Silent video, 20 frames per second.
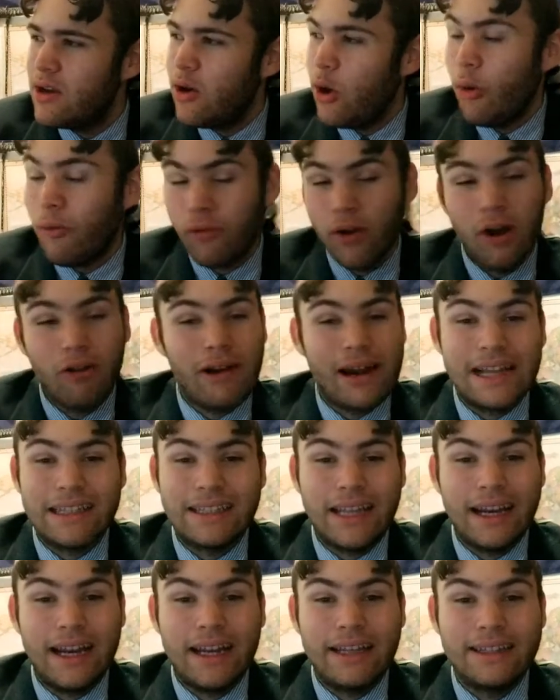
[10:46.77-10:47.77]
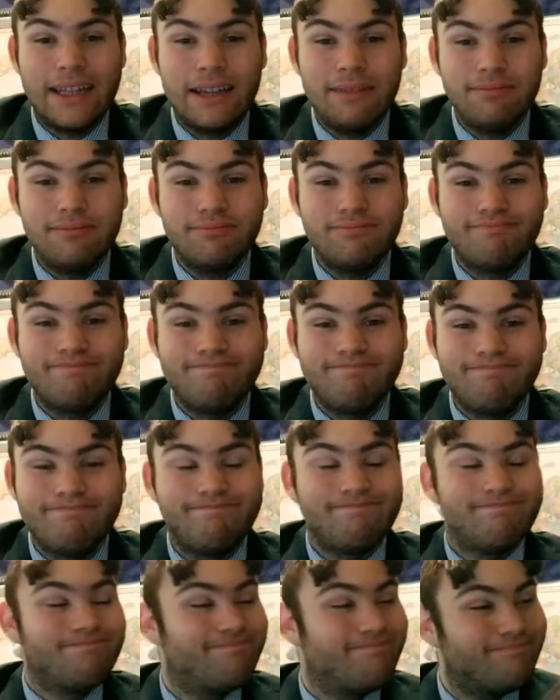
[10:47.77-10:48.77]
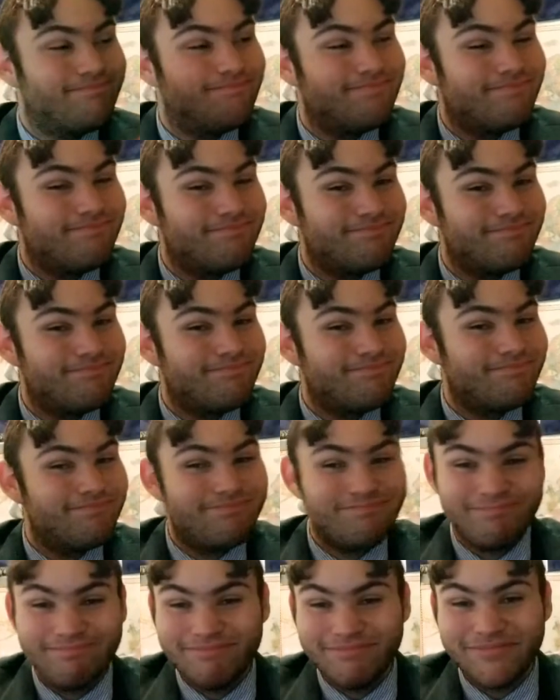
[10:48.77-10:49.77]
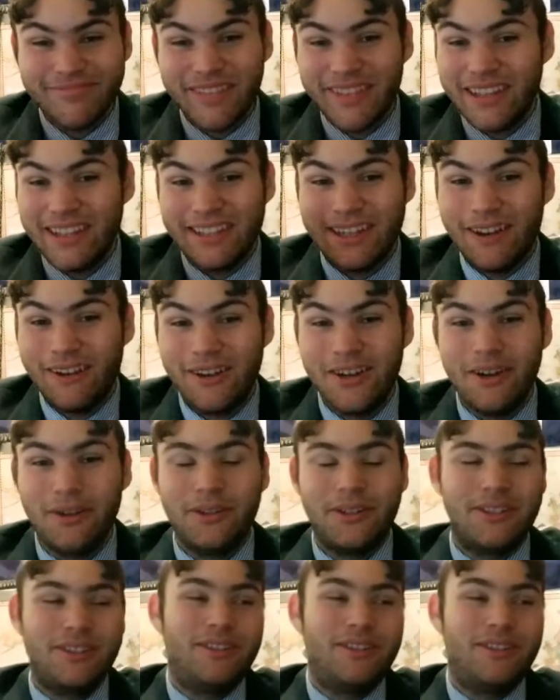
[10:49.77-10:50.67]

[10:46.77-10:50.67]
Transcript: Overall rating, ten out of ten. I mean, that's how it goes.